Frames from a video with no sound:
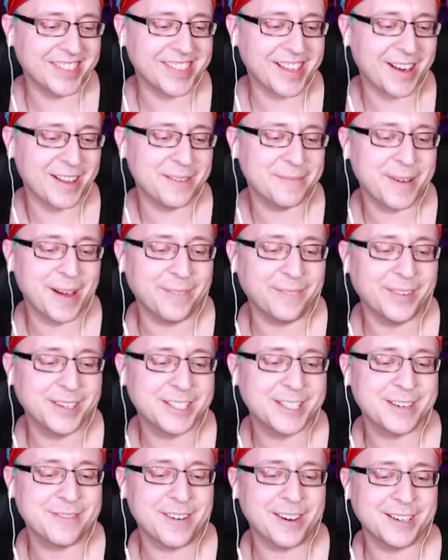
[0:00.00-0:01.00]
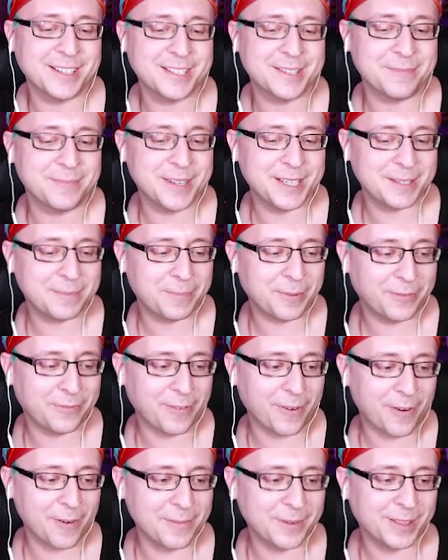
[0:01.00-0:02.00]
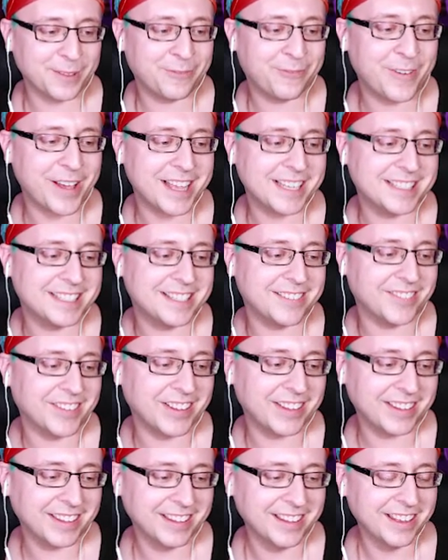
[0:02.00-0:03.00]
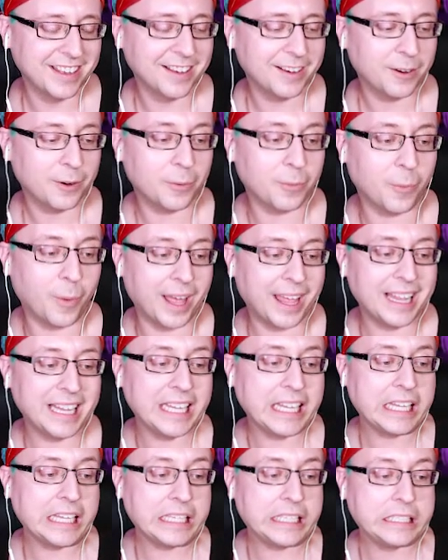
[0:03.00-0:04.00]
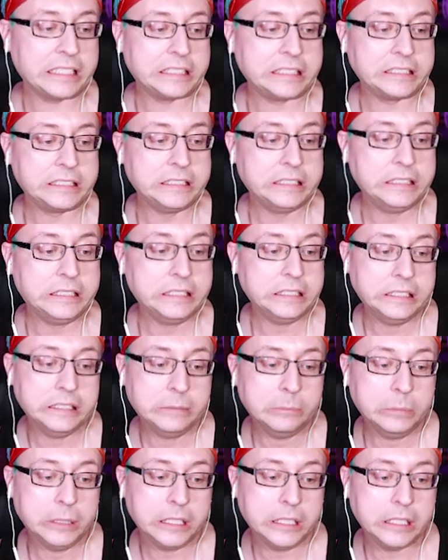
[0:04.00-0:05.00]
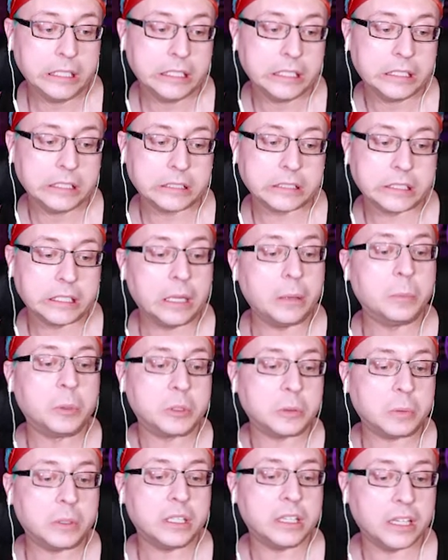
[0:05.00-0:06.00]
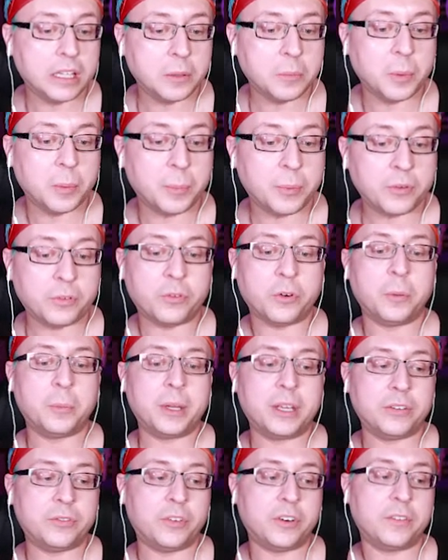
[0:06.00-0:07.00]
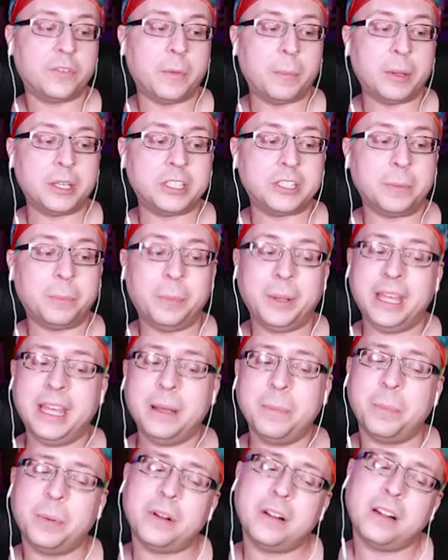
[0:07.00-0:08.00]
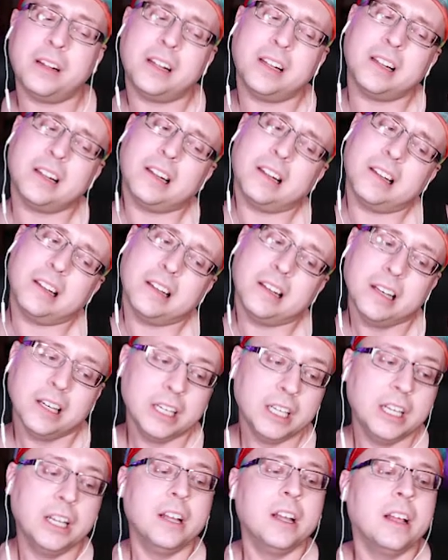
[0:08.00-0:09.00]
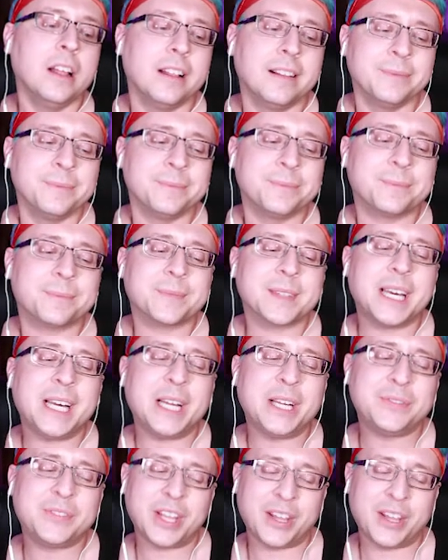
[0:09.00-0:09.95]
thought about what you want to submit to perform at the festival? Well, being in this club is one thing, but performing in front of a bunch of people... I'll have